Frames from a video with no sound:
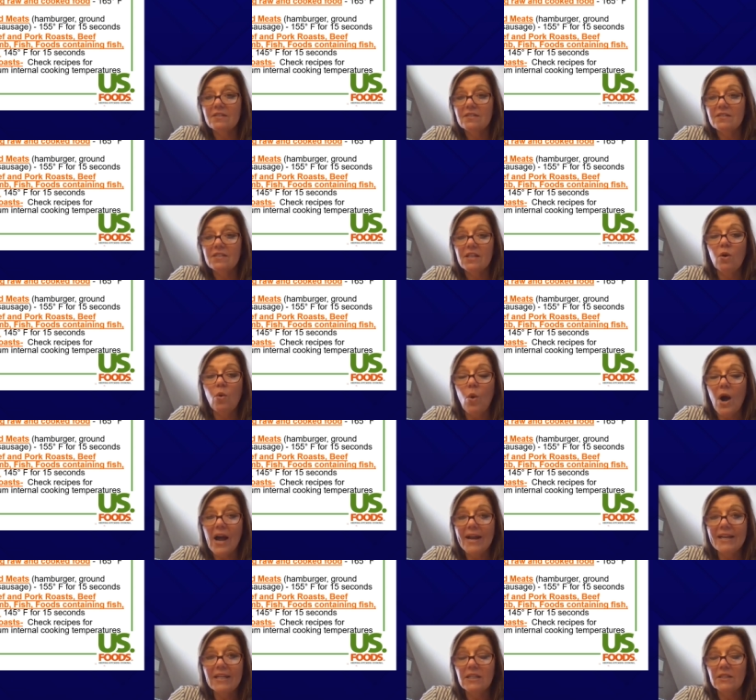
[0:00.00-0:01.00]
so
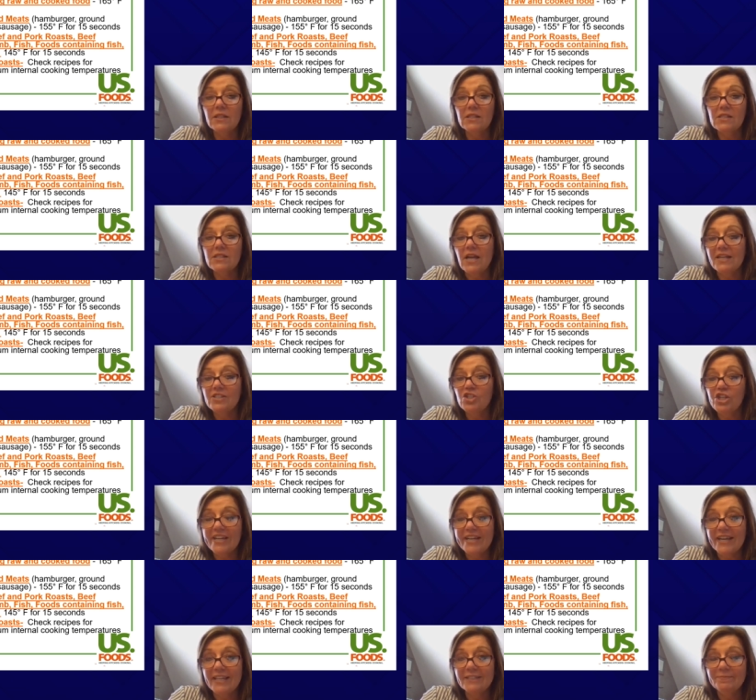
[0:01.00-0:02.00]
white it looks like
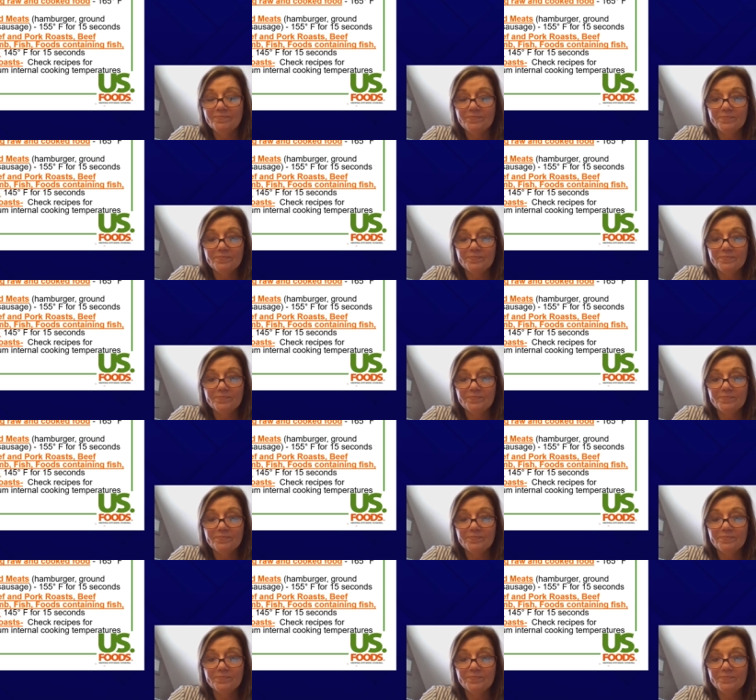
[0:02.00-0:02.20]
chicken,